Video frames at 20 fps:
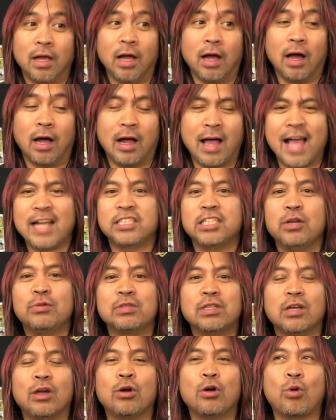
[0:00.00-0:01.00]
actually it was
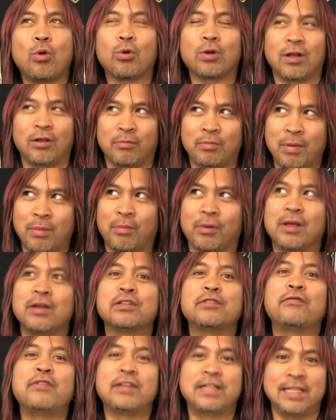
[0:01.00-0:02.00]
a quarter, remember, it was
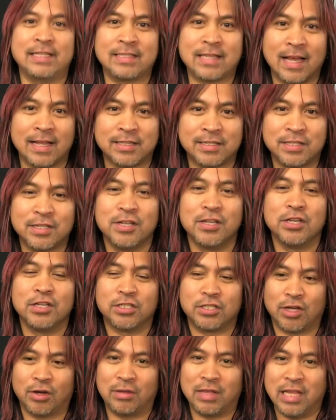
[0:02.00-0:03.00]
50 cents.
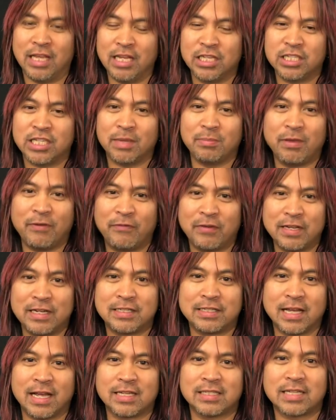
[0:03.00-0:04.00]
So they each give me 50
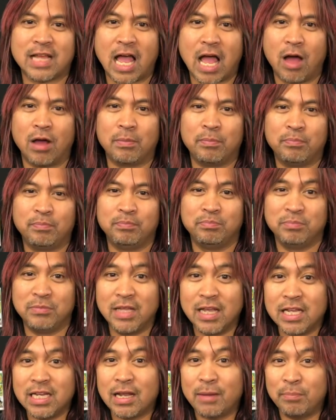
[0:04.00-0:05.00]
cents. I would
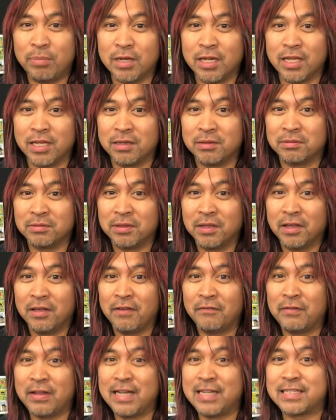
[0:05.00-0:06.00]
end up putting
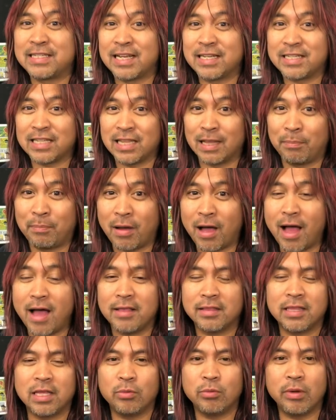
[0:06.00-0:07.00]
50 cents in the pot,
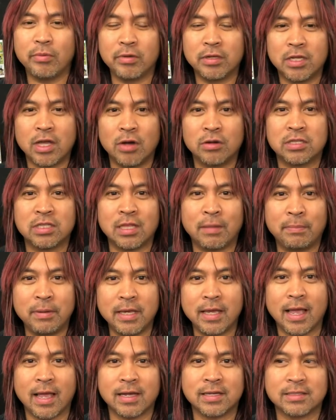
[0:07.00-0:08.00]
then we would go to the
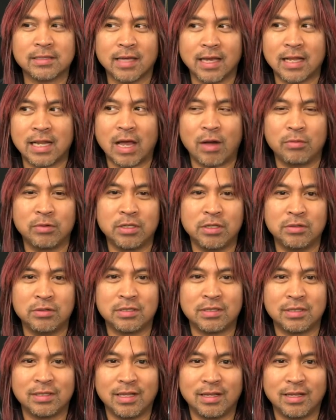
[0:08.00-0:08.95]
PX, and I would use